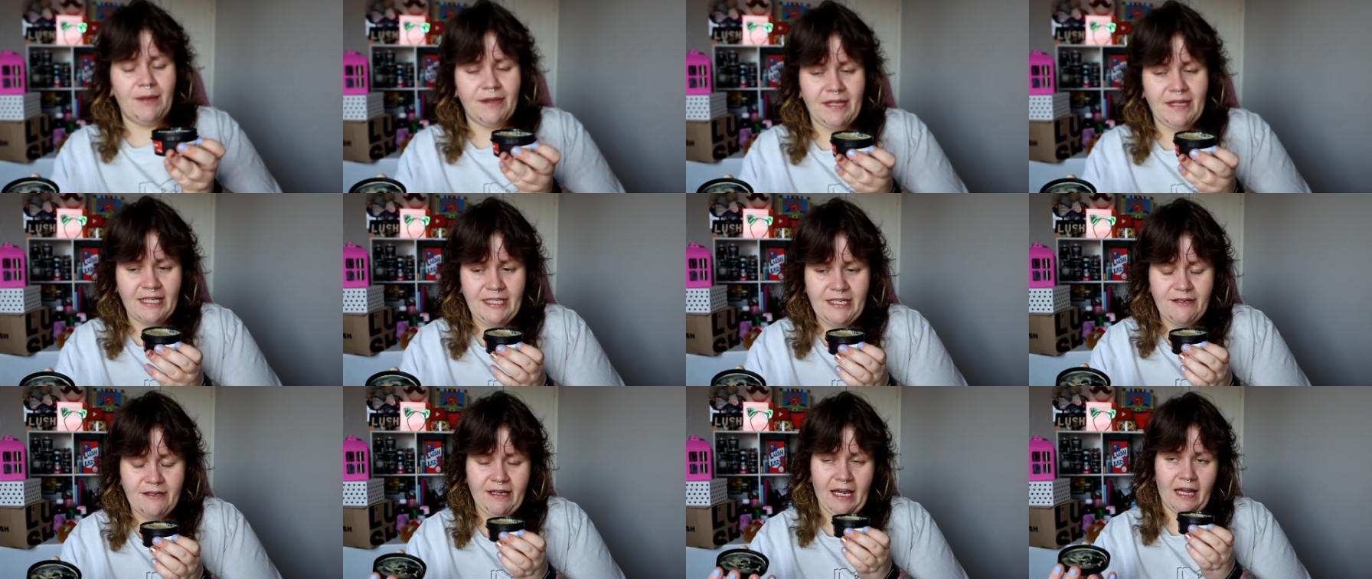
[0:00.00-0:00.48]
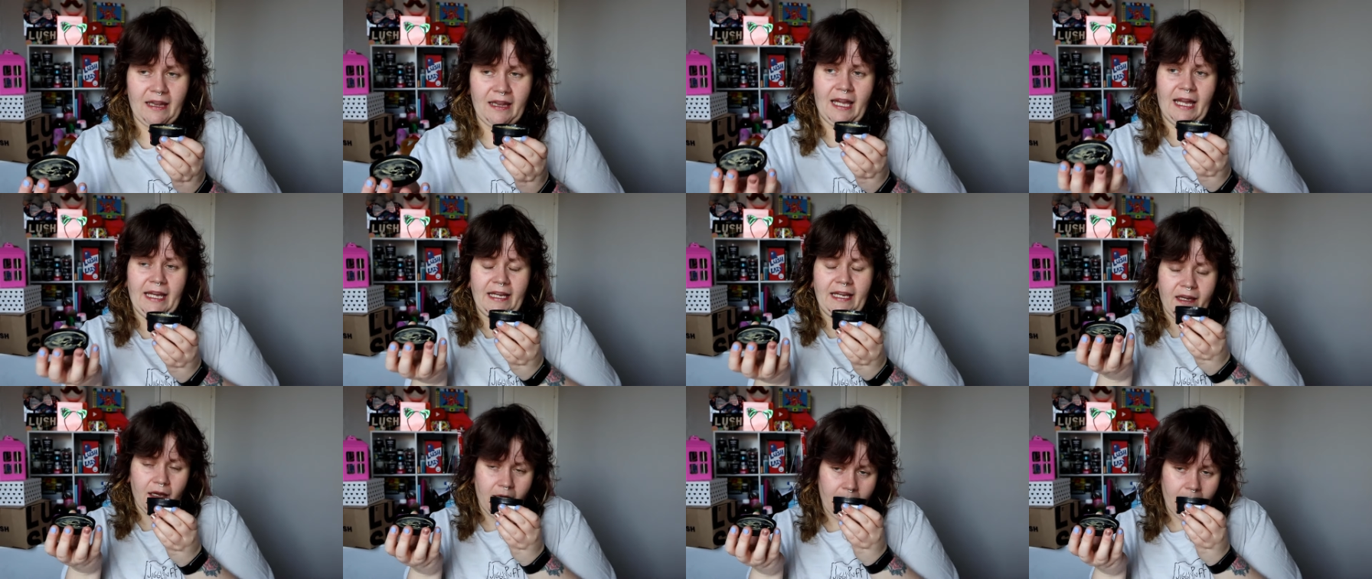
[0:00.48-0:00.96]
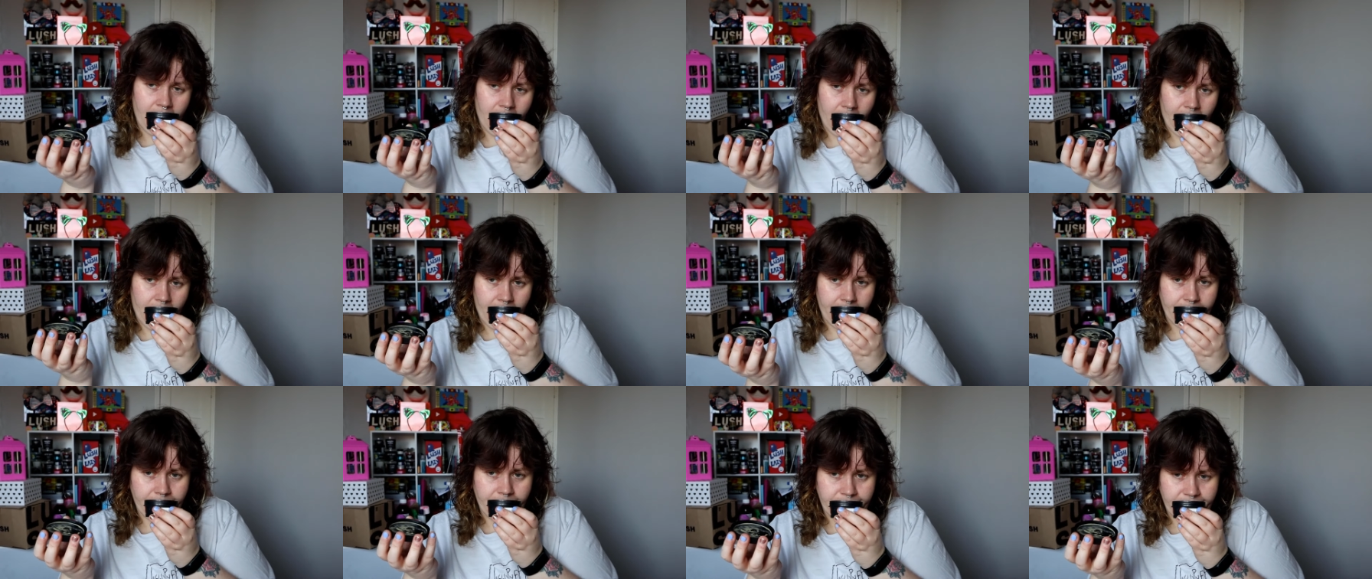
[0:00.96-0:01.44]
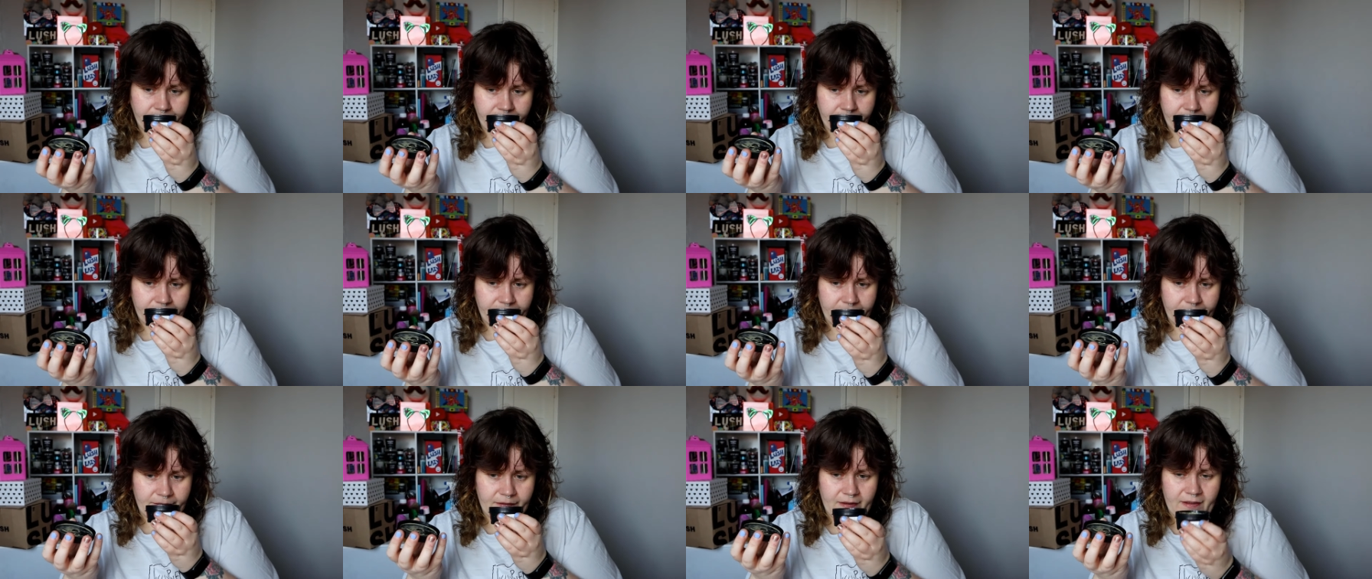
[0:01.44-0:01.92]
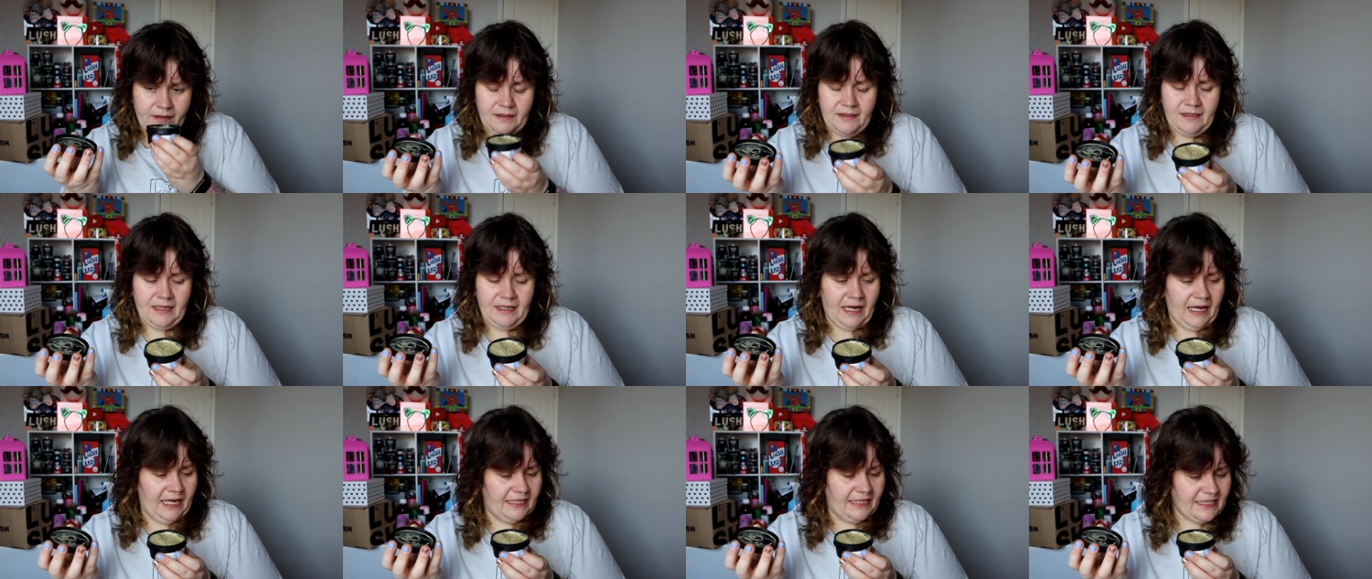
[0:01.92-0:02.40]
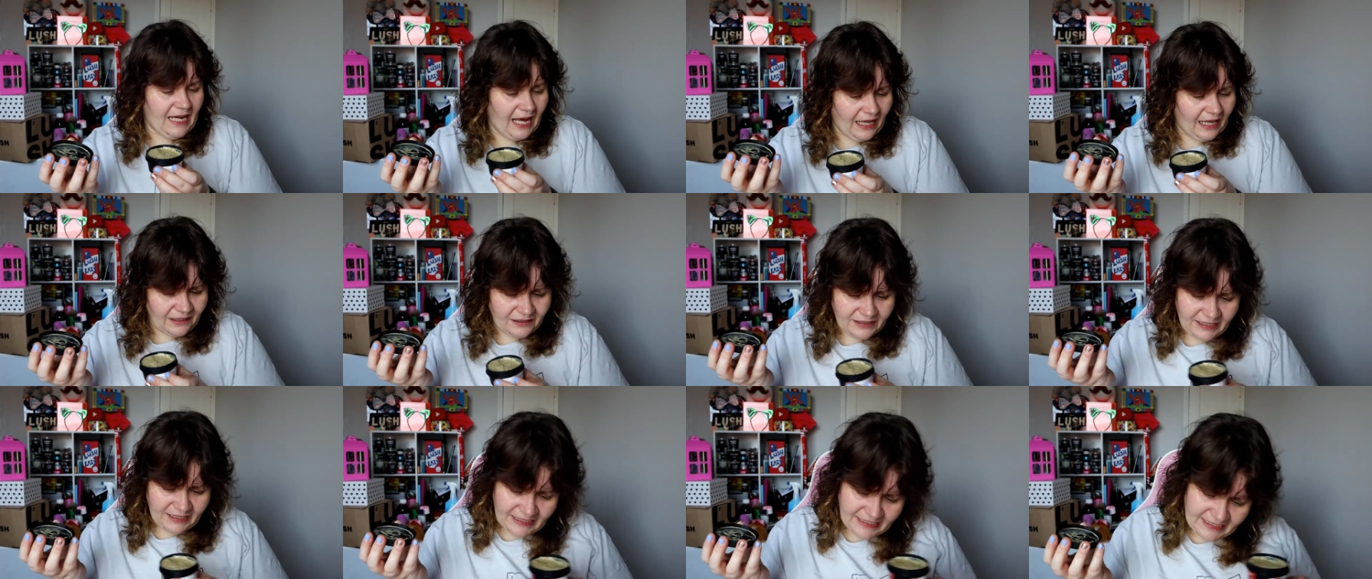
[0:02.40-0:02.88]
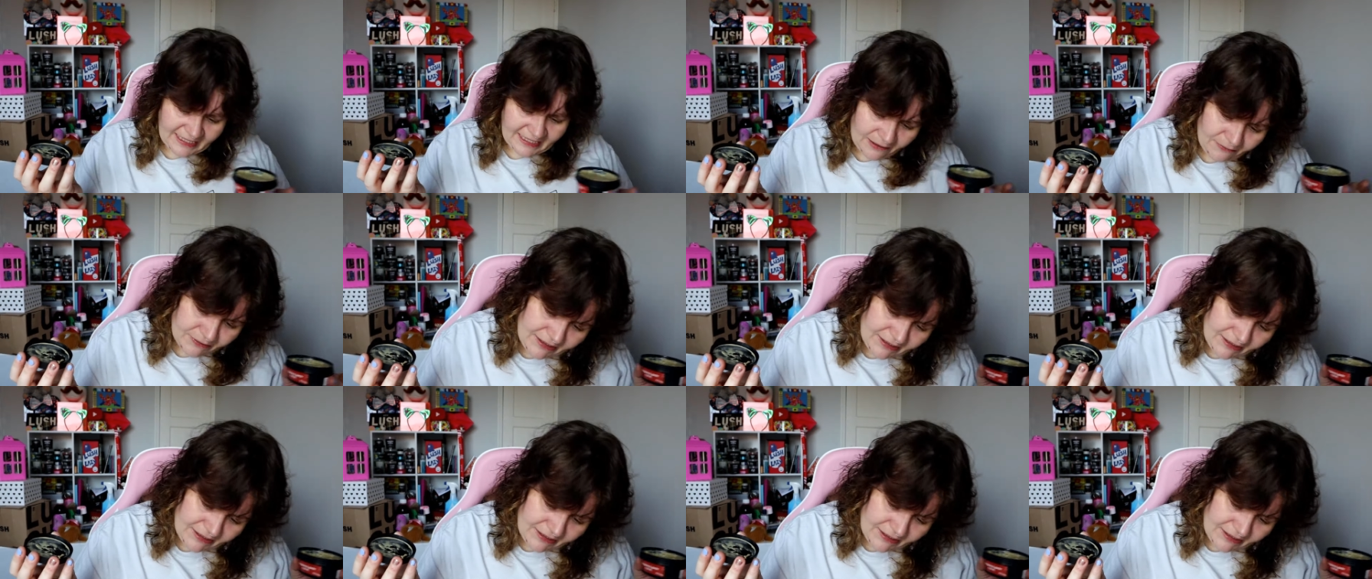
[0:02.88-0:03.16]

but then you get like is it did he say